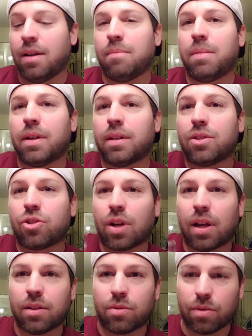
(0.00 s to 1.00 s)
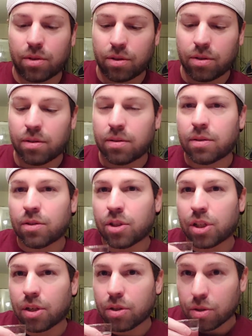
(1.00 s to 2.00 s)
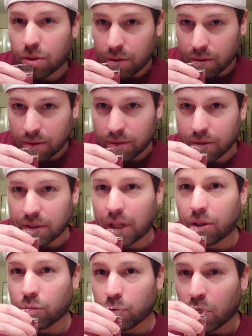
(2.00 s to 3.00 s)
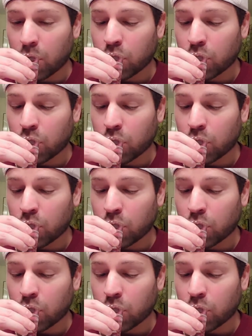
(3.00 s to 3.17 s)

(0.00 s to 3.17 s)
But let's try this one. Cheers. Salute.